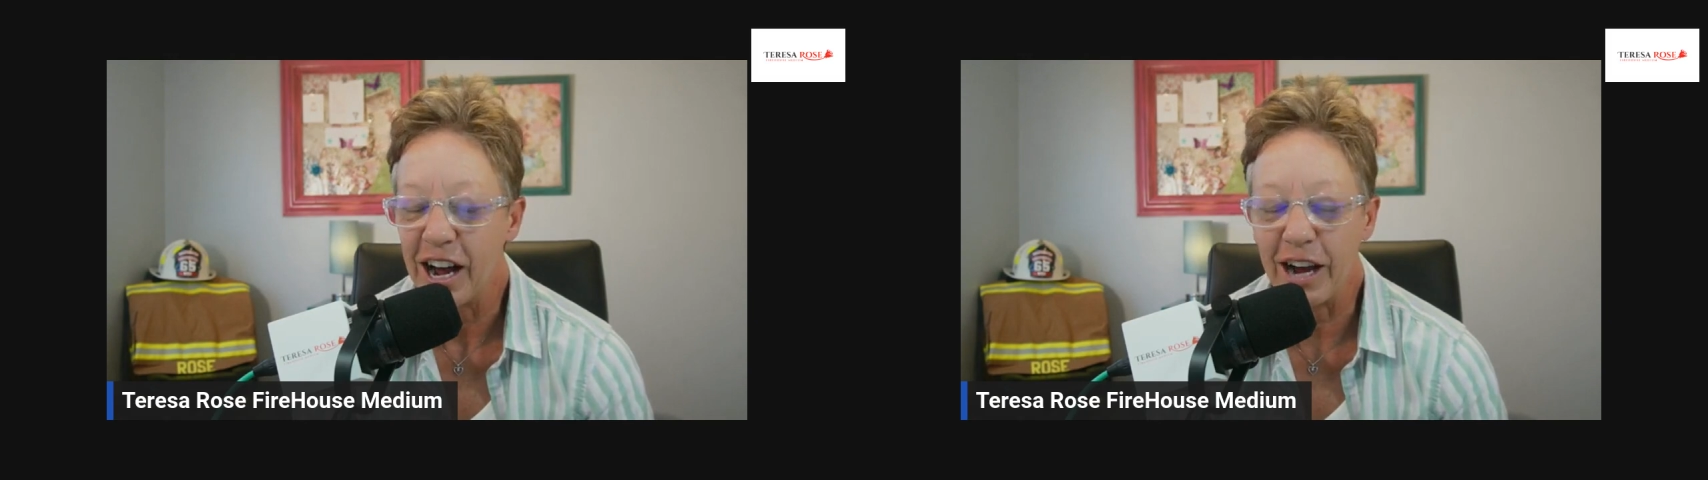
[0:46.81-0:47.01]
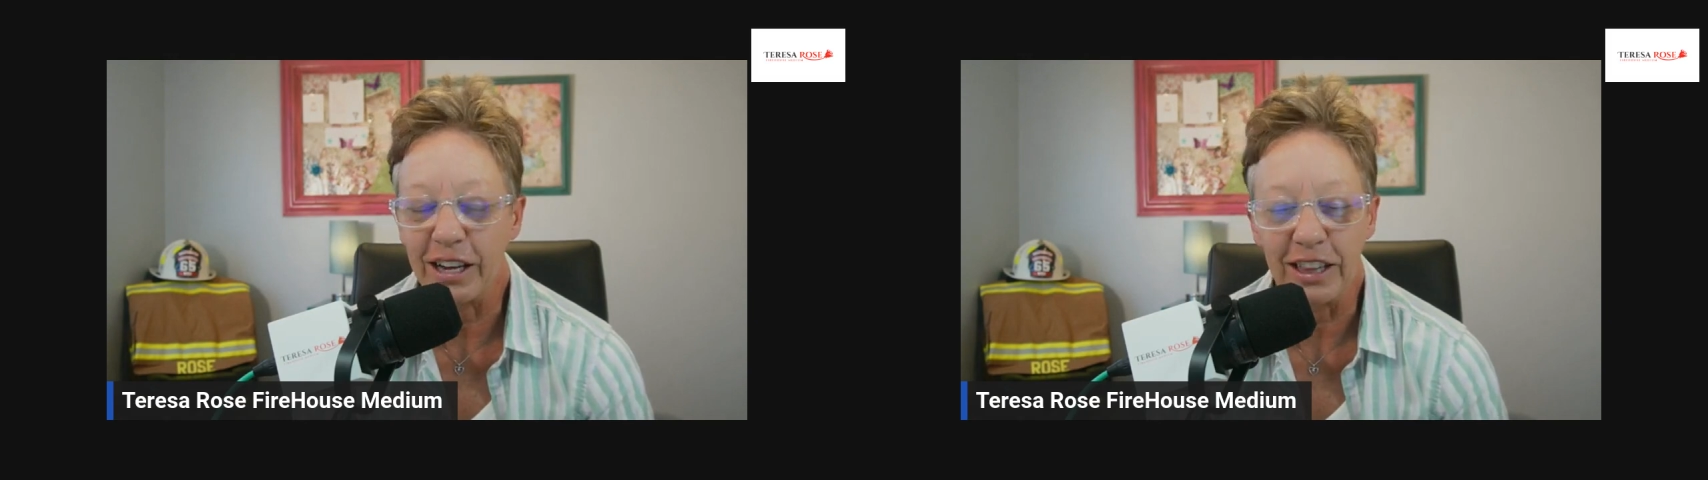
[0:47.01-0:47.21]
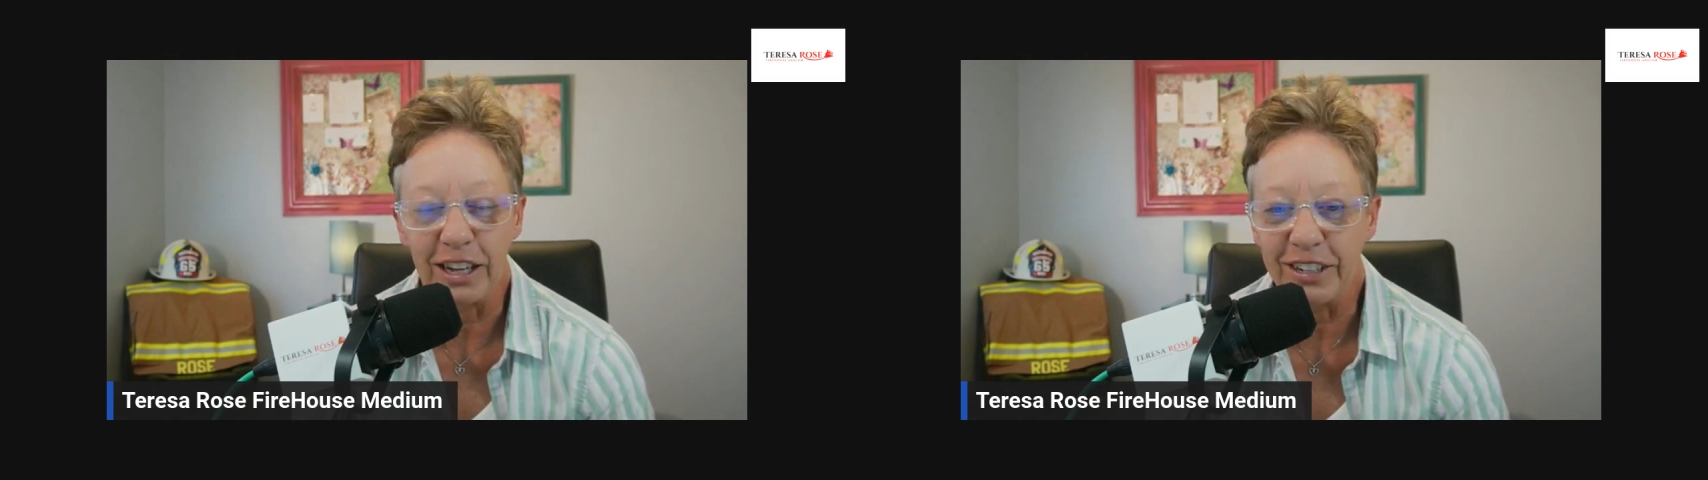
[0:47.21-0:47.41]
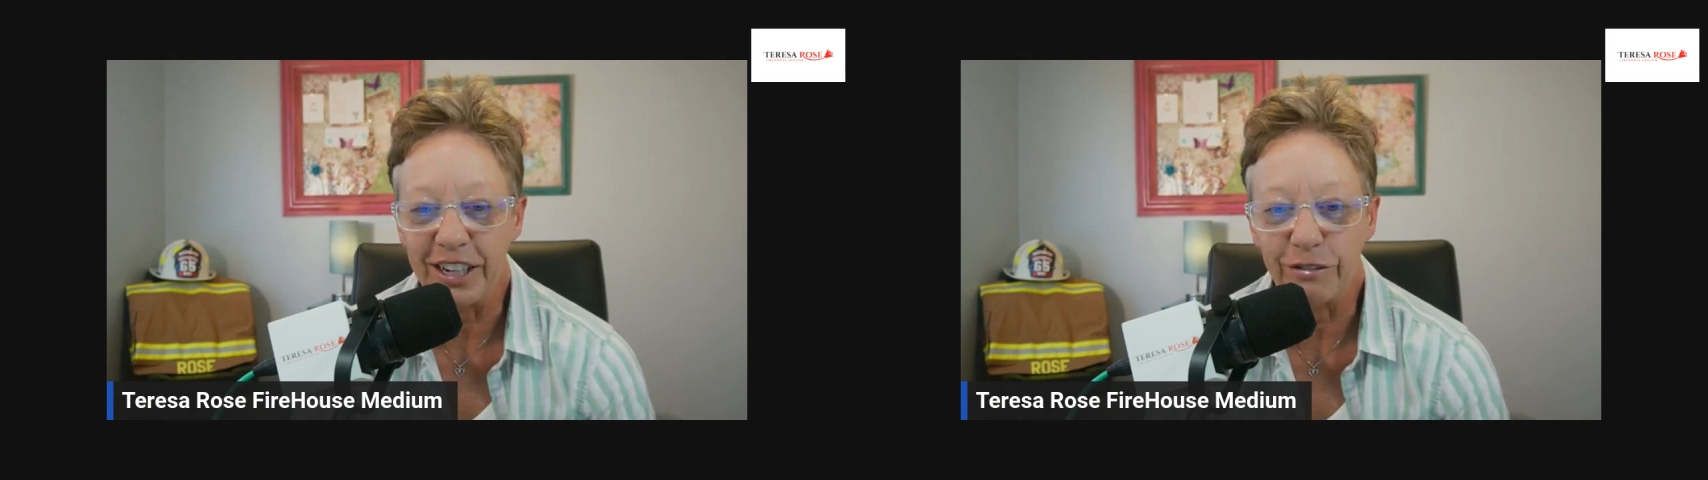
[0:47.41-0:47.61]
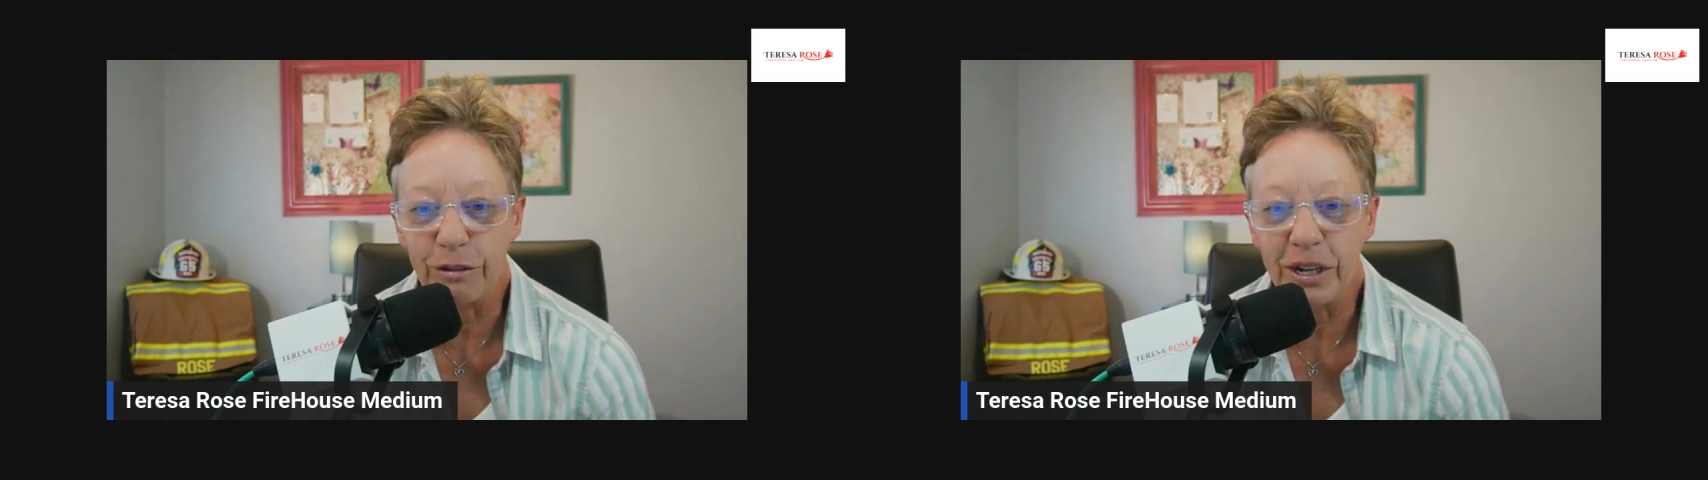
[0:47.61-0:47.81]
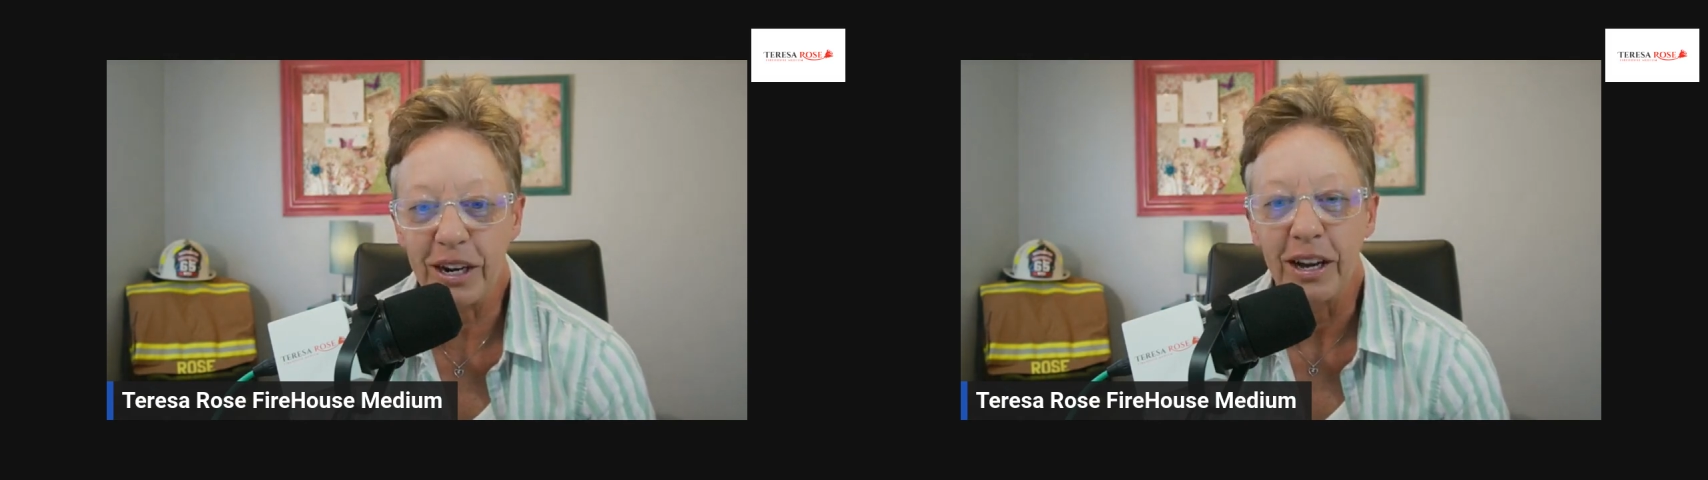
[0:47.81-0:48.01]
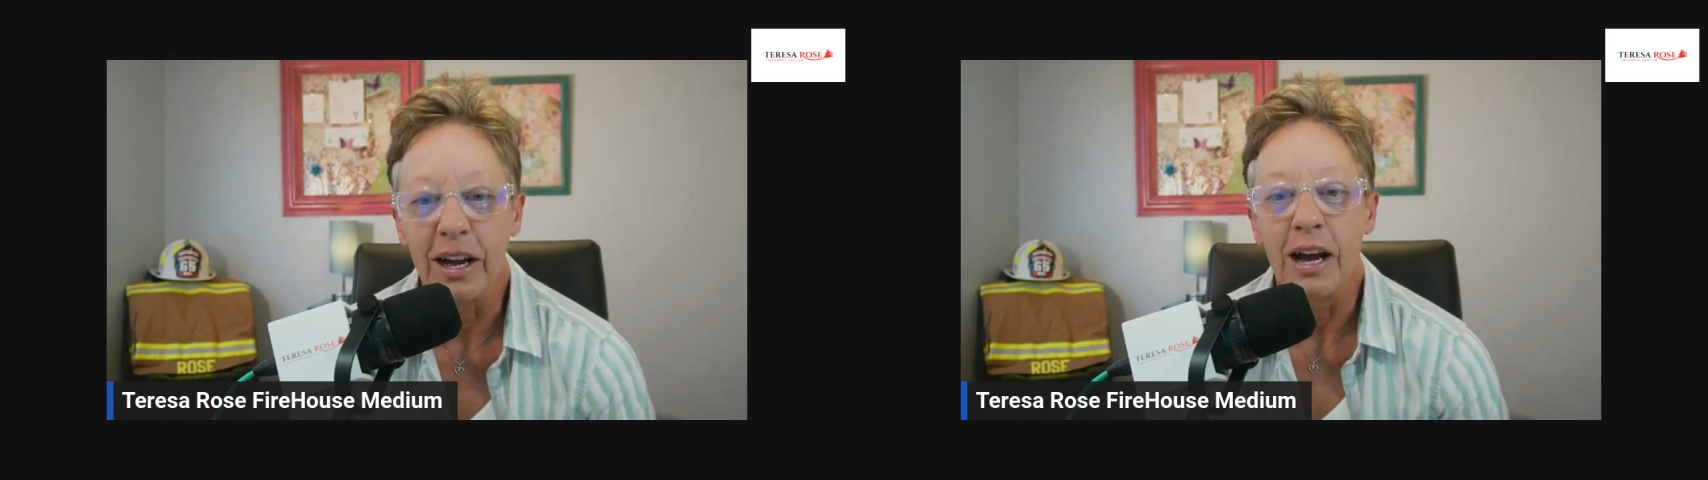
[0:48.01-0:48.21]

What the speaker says: I love to hear from you.